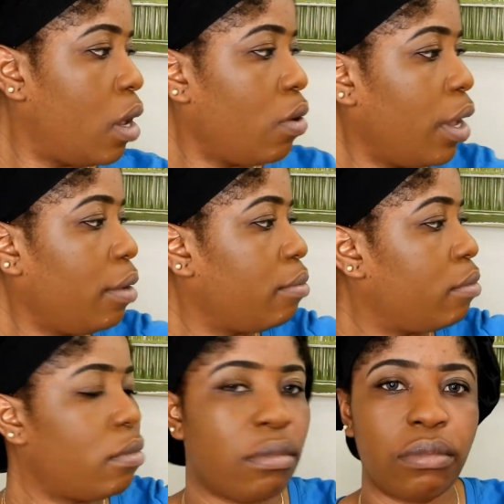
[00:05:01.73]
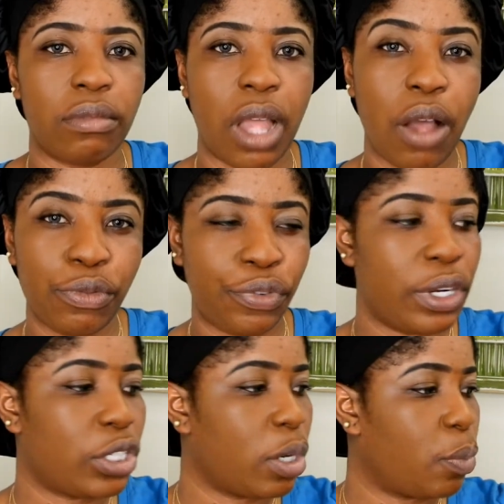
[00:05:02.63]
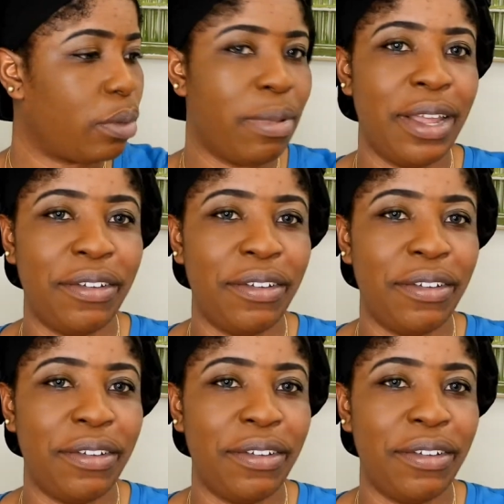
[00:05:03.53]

Okay, I'll finish up with my